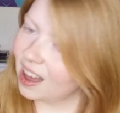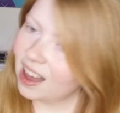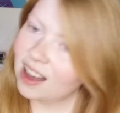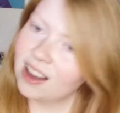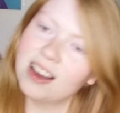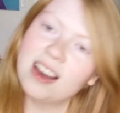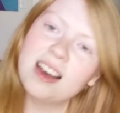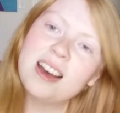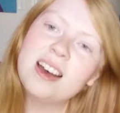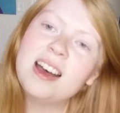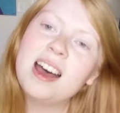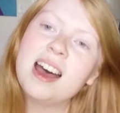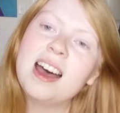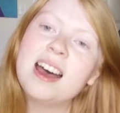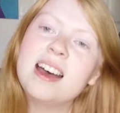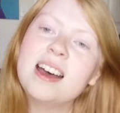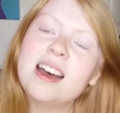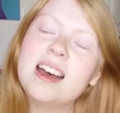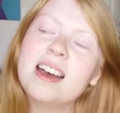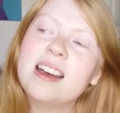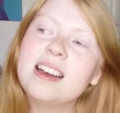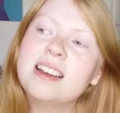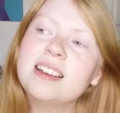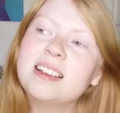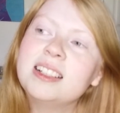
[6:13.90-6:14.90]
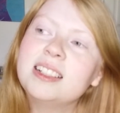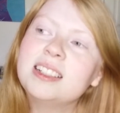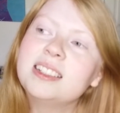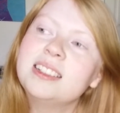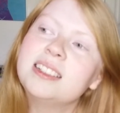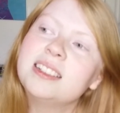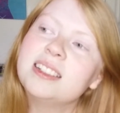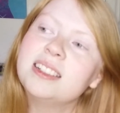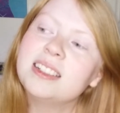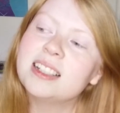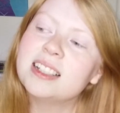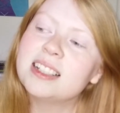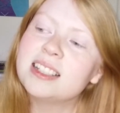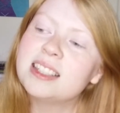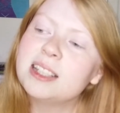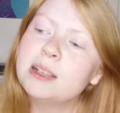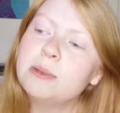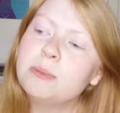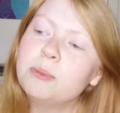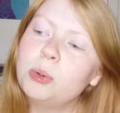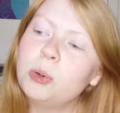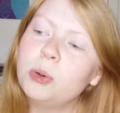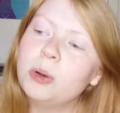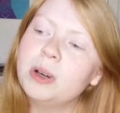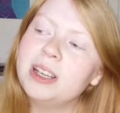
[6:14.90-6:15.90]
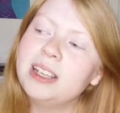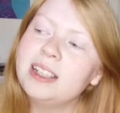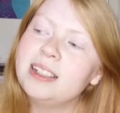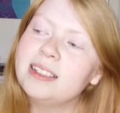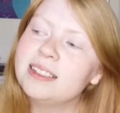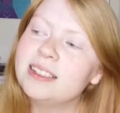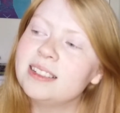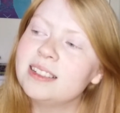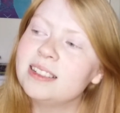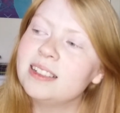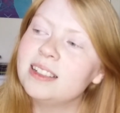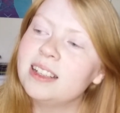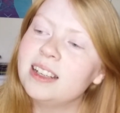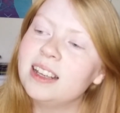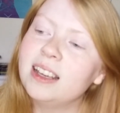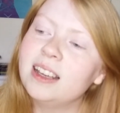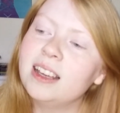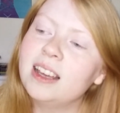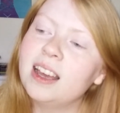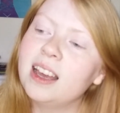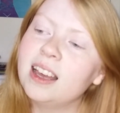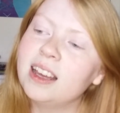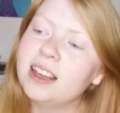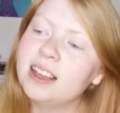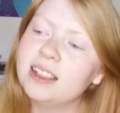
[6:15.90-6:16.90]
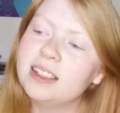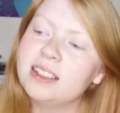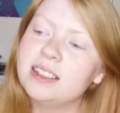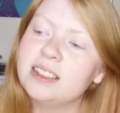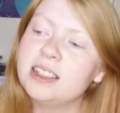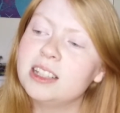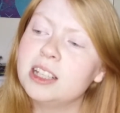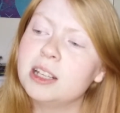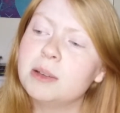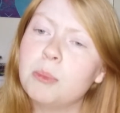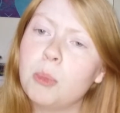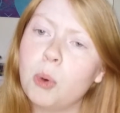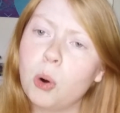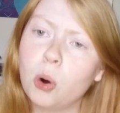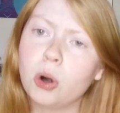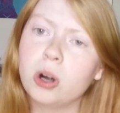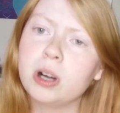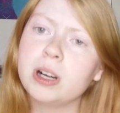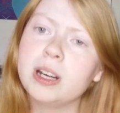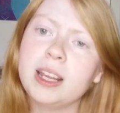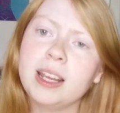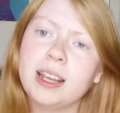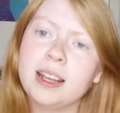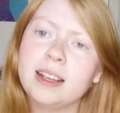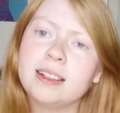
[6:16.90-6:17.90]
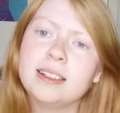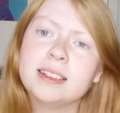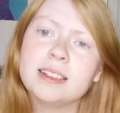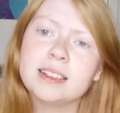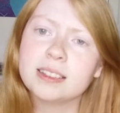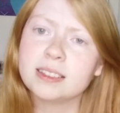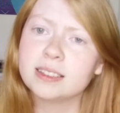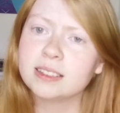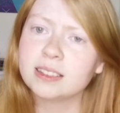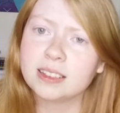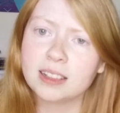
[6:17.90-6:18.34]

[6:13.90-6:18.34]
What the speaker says: at some point in the morning,